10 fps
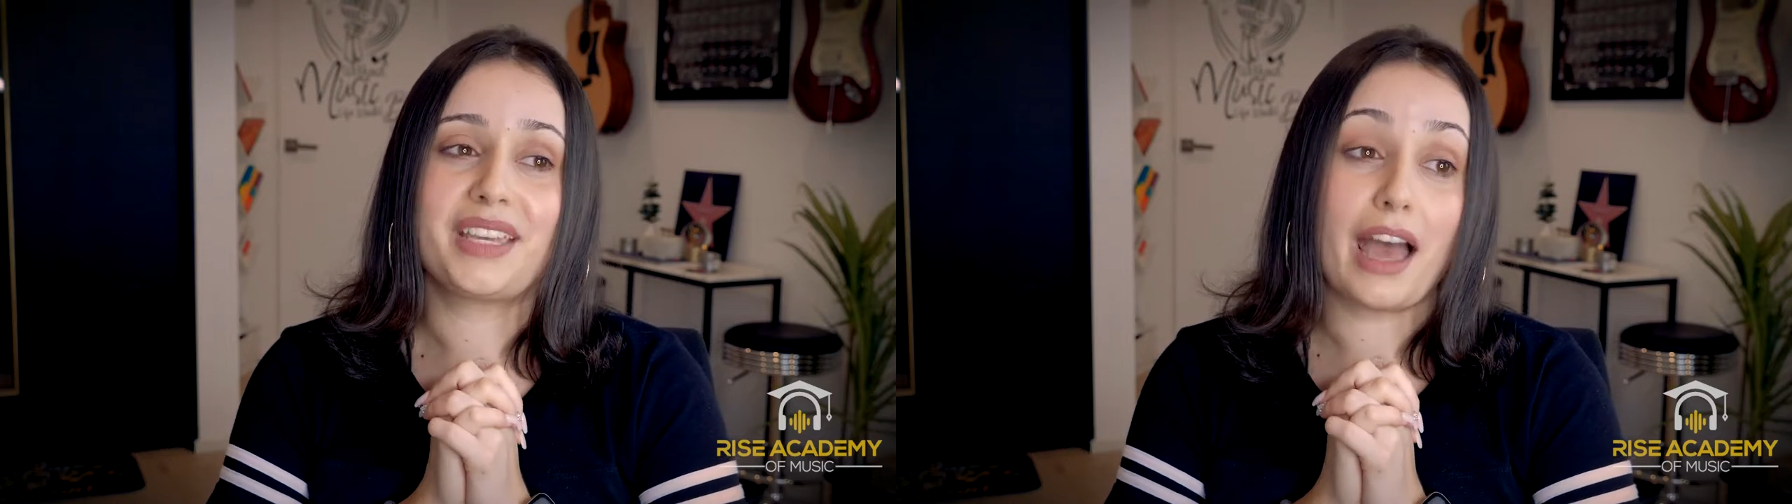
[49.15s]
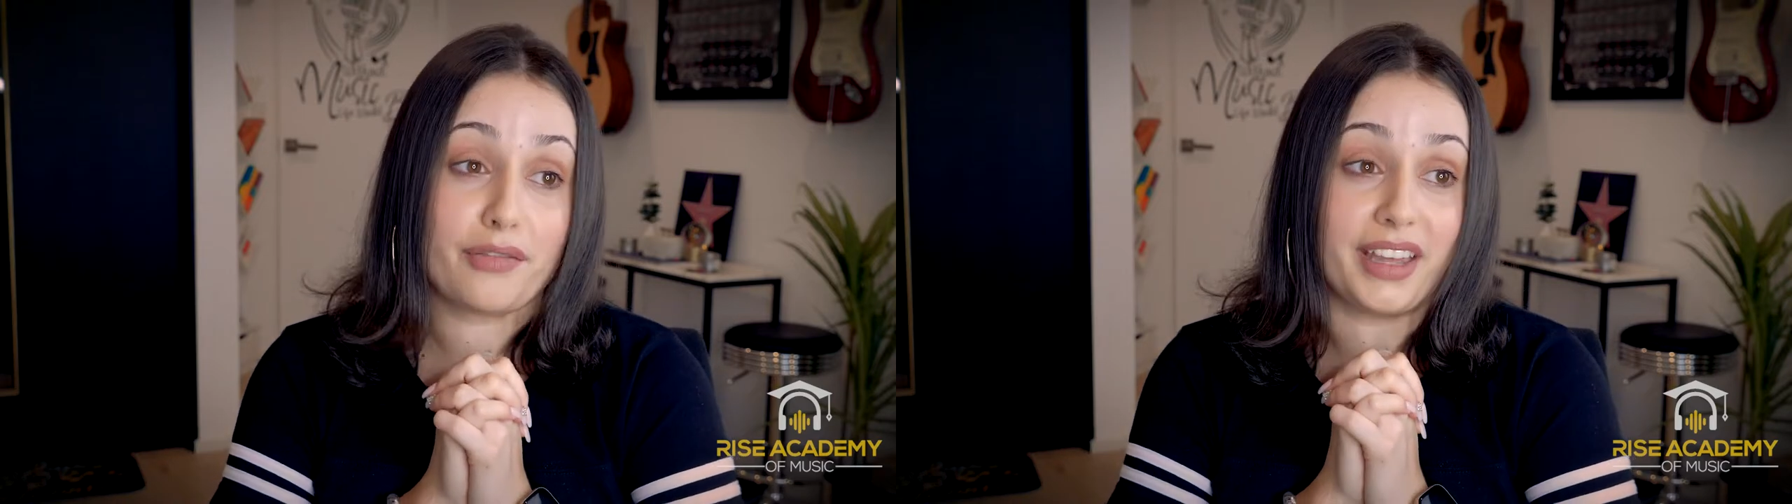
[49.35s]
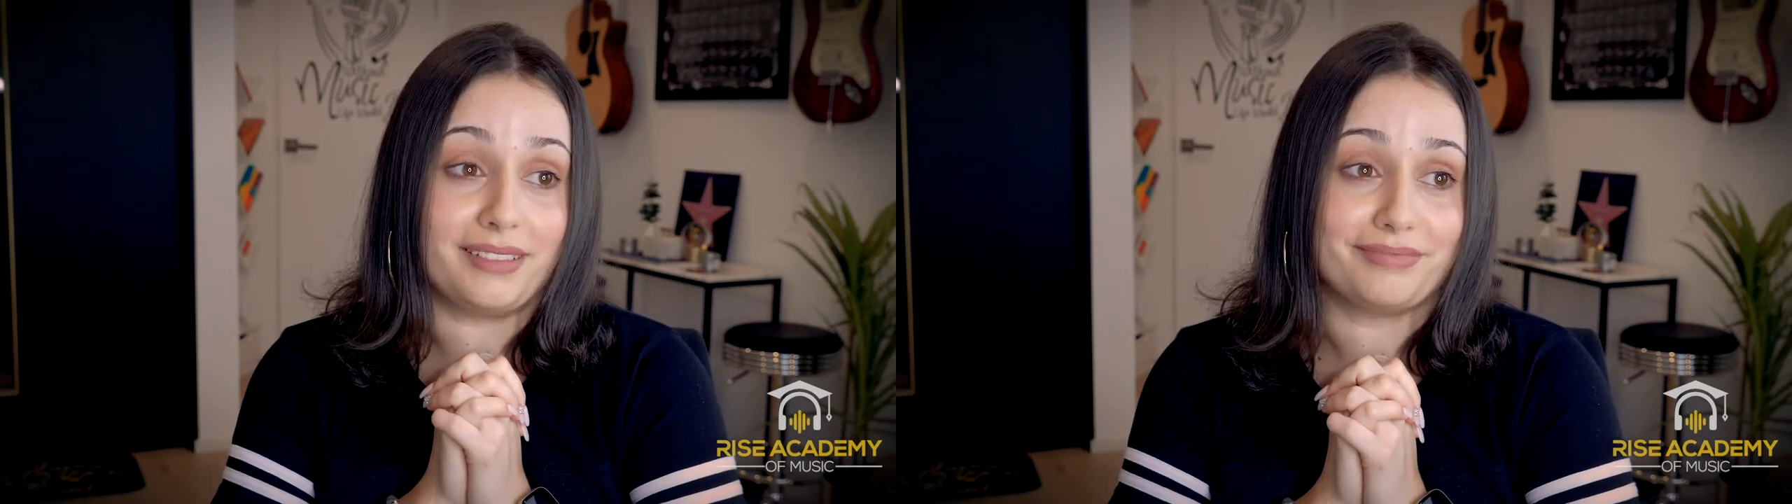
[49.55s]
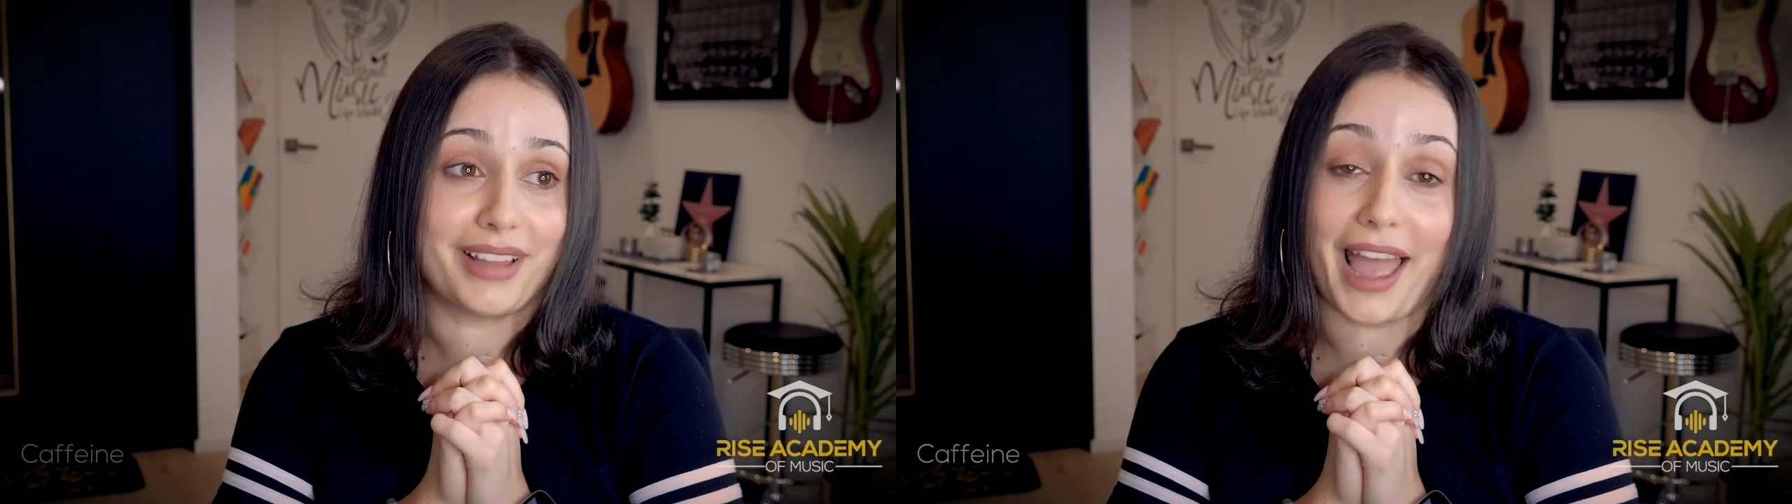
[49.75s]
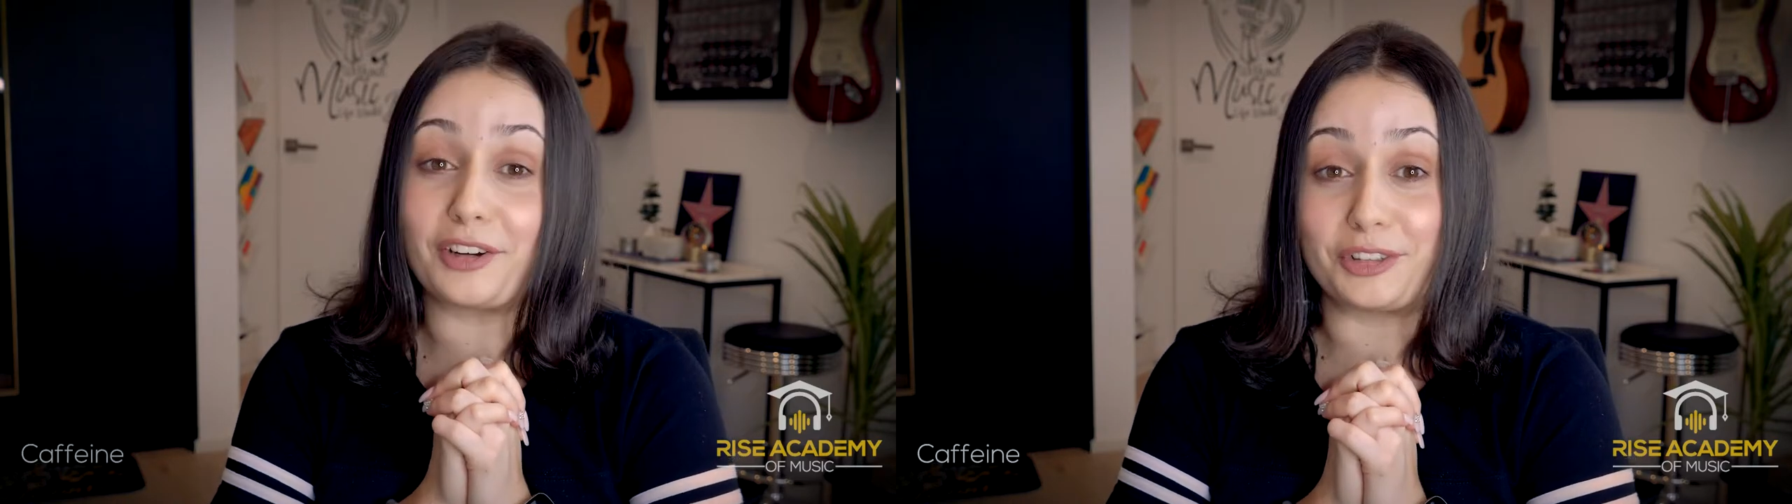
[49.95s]
caffeine
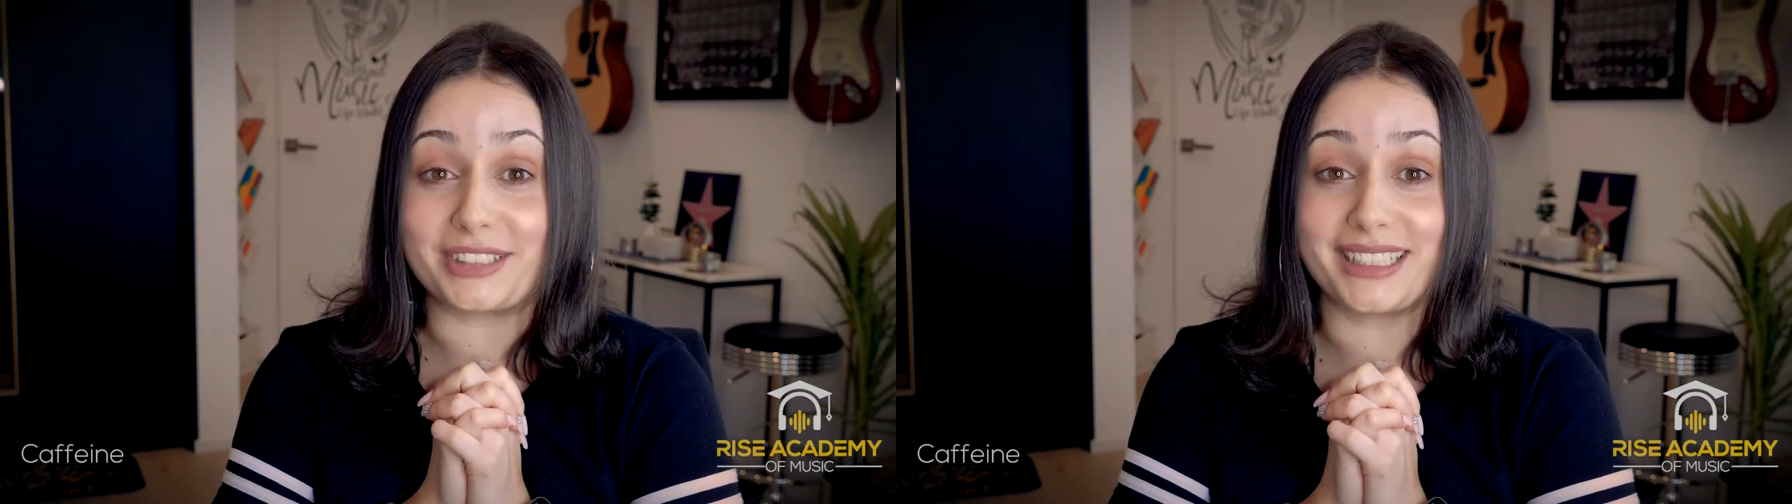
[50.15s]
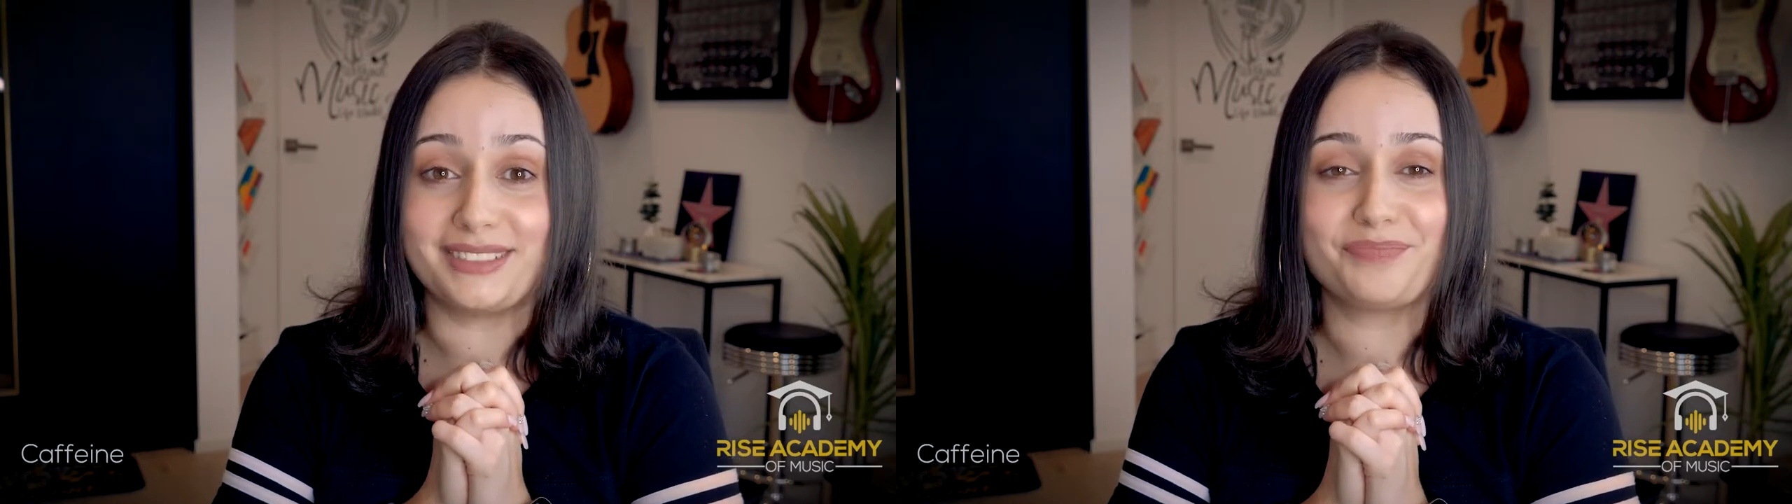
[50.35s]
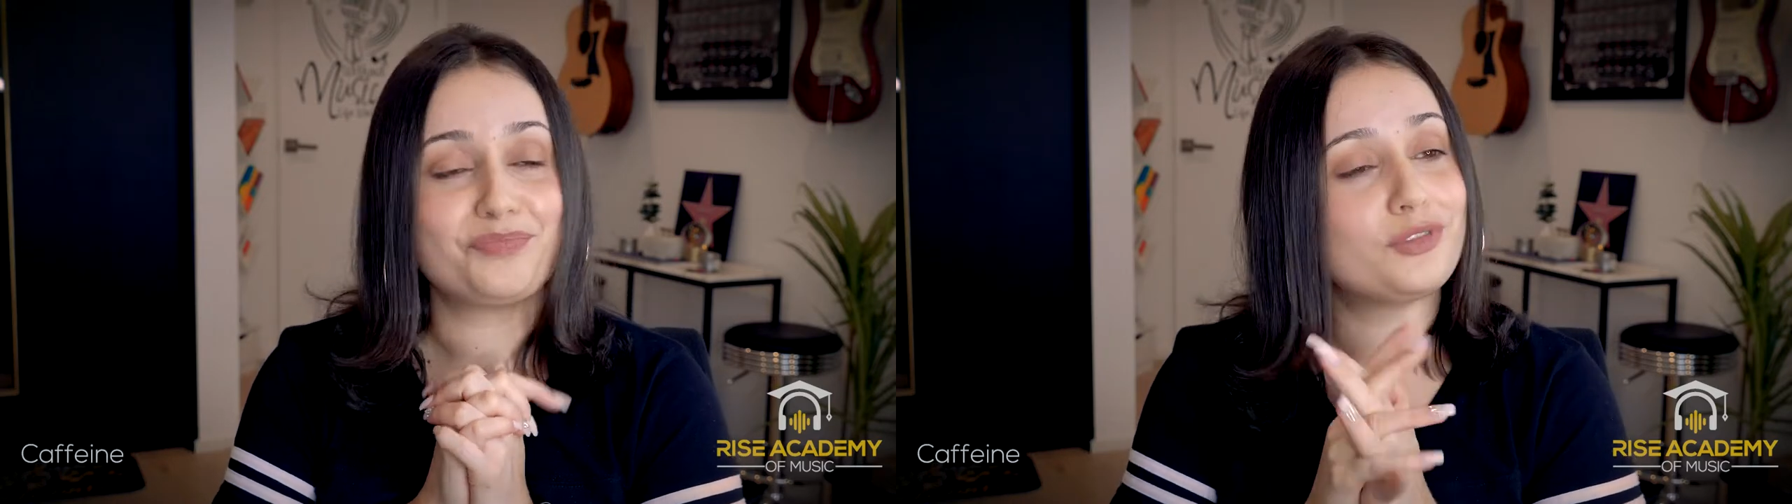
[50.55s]
actually,